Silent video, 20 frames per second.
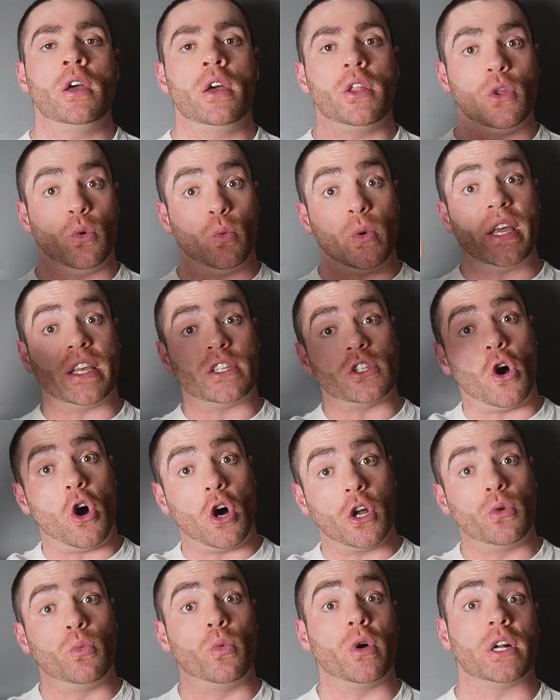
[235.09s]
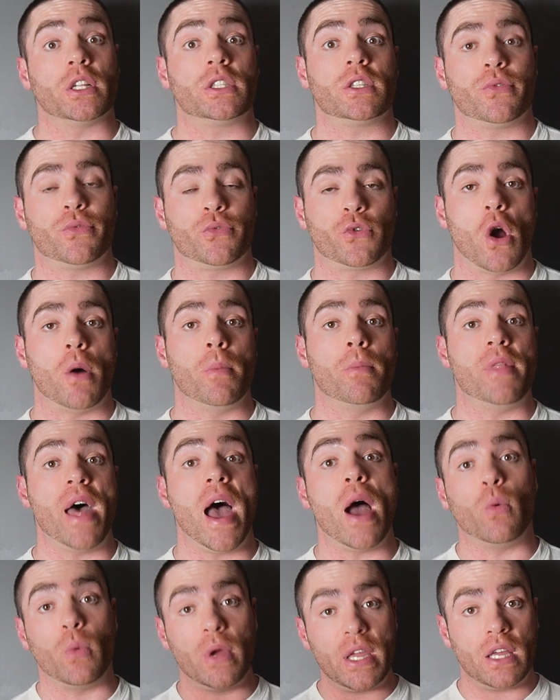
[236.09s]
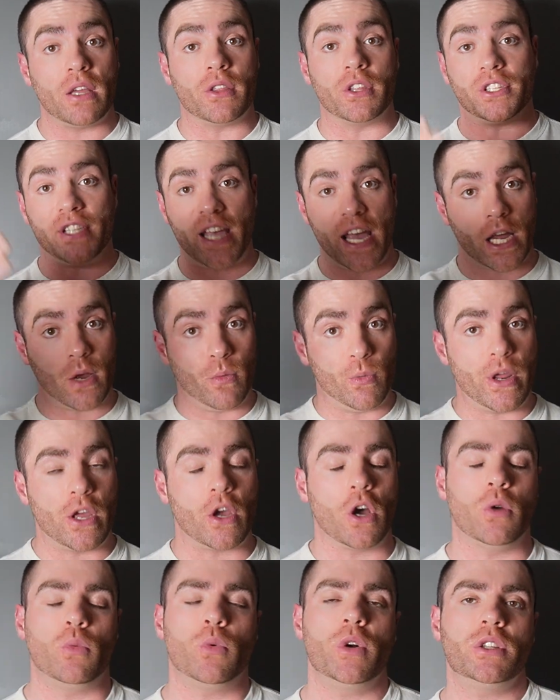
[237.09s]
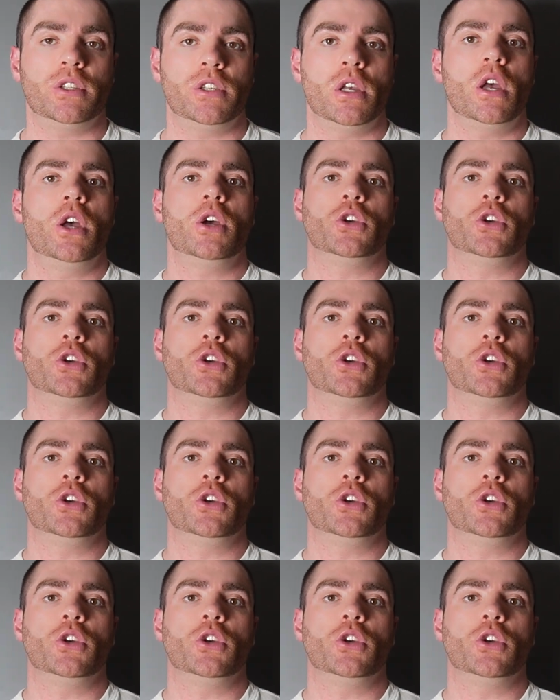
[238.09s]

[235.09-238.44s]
the weeks onwards from that week, the second week onwards,